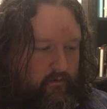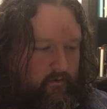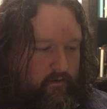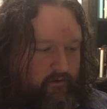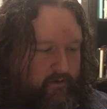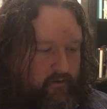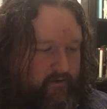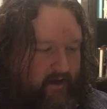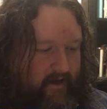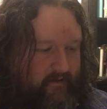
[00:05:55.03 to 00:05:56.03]
On the other
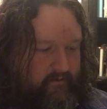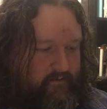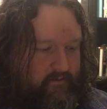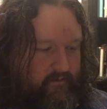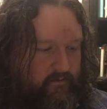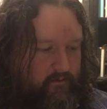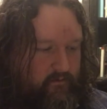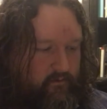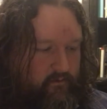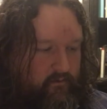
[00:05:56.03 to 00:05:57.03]
hand,
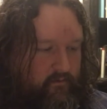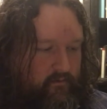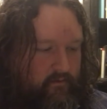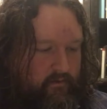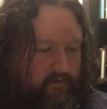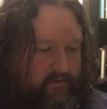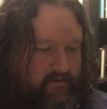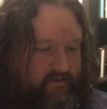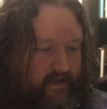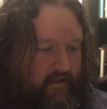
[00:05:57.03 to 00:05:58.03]

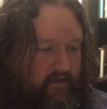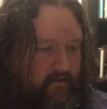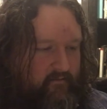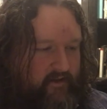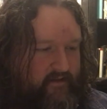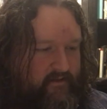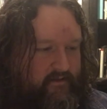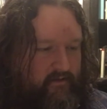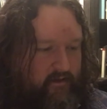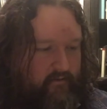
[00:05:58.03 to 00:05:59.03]
Stella
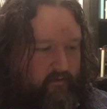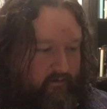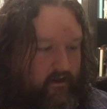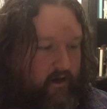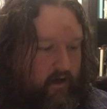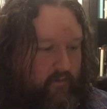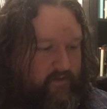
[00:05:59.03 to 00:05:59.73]
is very calm,